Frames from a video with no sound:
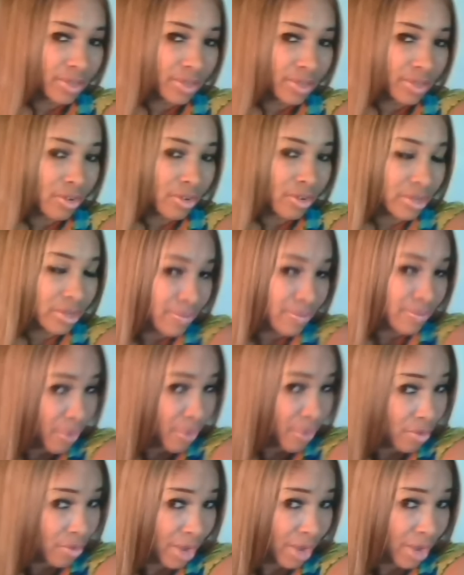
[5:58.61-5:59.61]
There are some
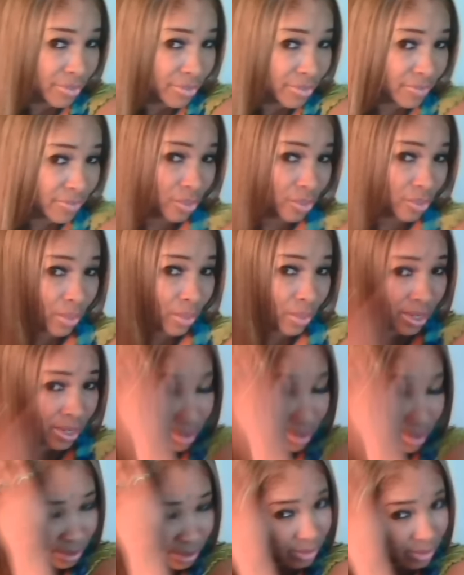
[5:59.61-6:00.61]
photographs of this
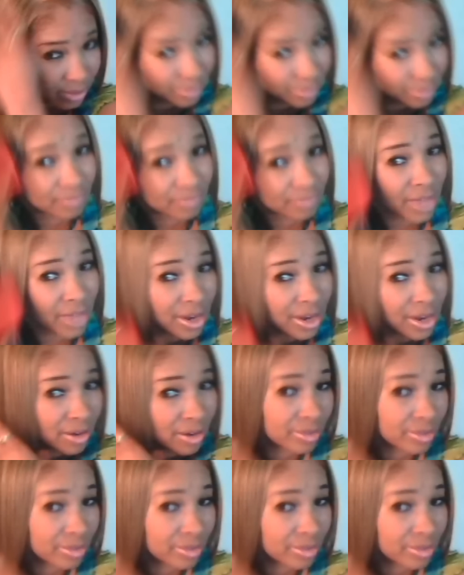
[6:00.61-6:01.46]
wig, flat ironed,